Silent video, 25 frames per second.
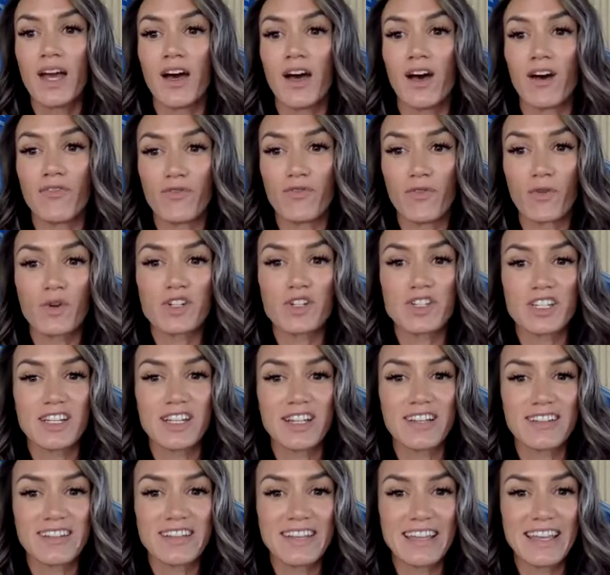
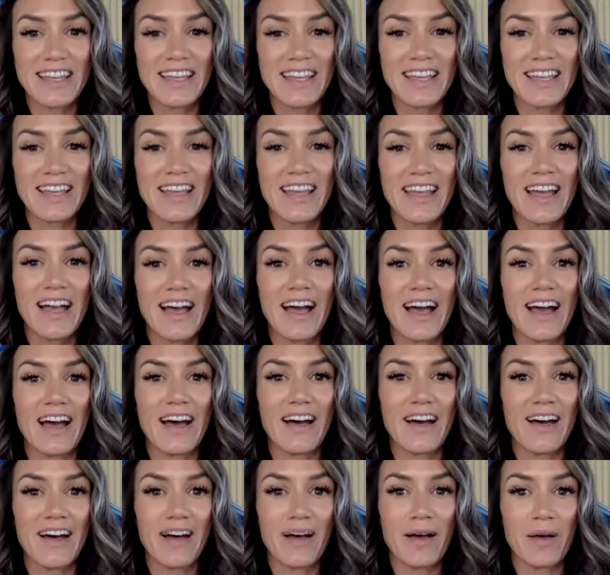unfortunately,
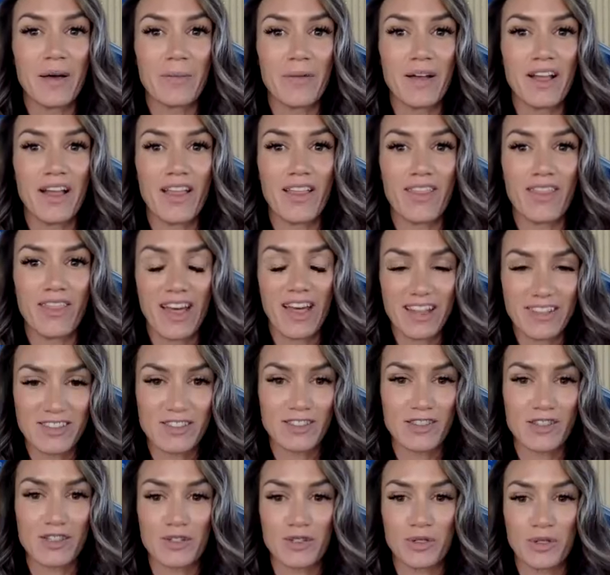that's
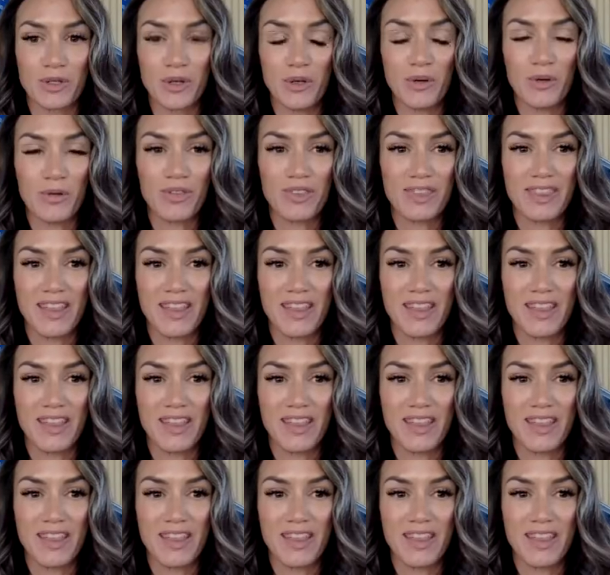the truth.